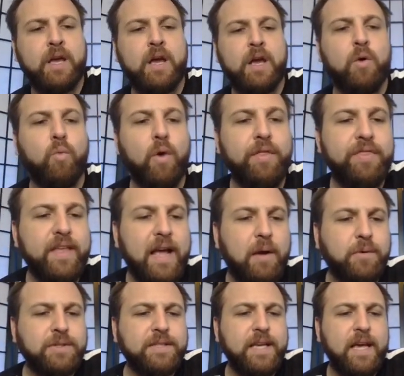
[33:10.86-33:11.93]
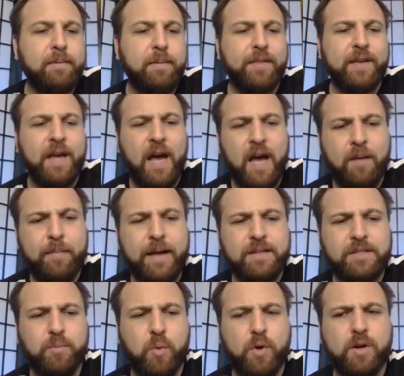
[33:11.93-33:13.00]
One thing I will say about the combat
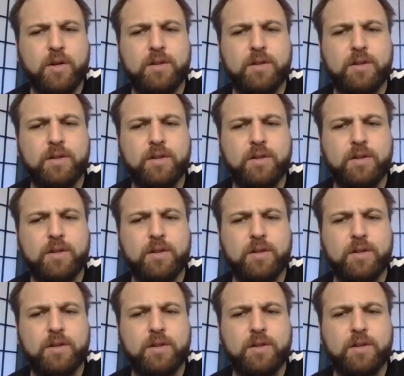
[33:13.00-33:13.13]
sport